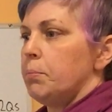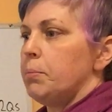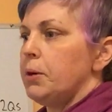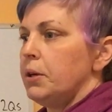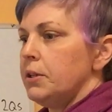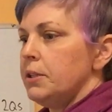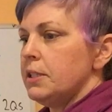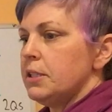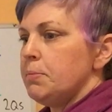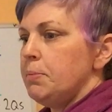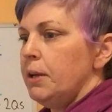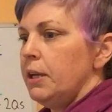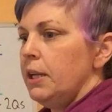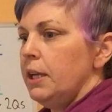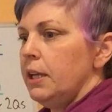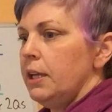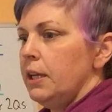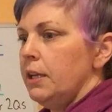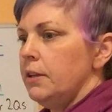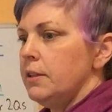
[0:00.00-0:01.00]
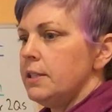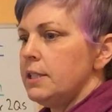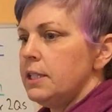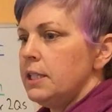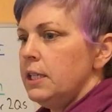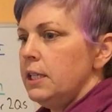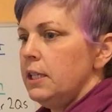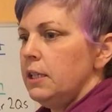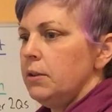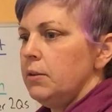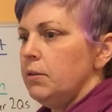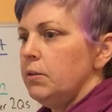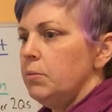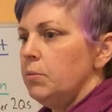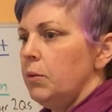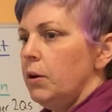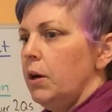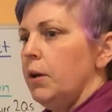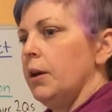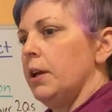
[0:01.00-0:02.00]
participating in
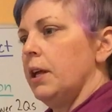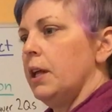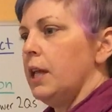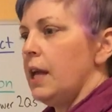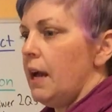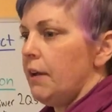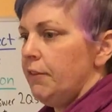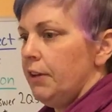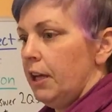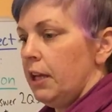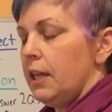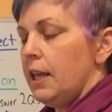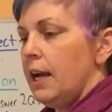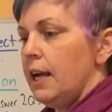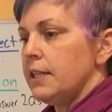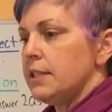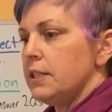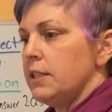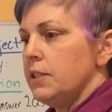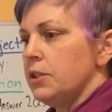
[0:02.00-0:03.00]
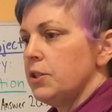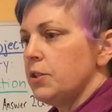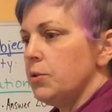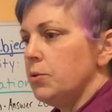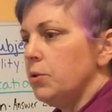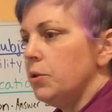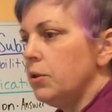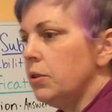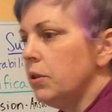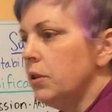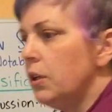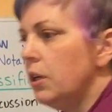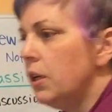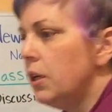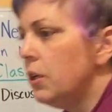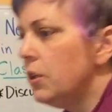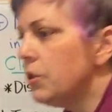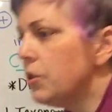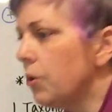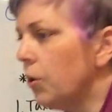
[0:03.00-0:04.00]
having class in school.
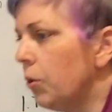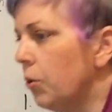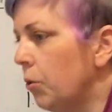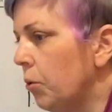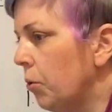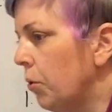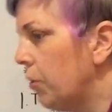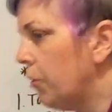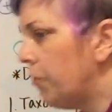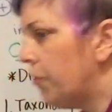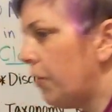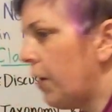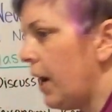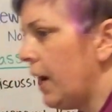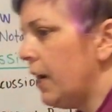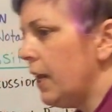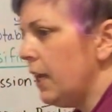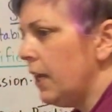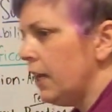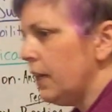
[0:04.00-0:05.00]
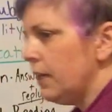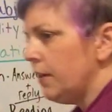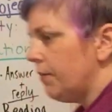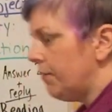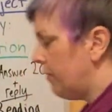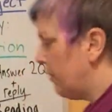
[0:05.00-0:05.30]
So Friday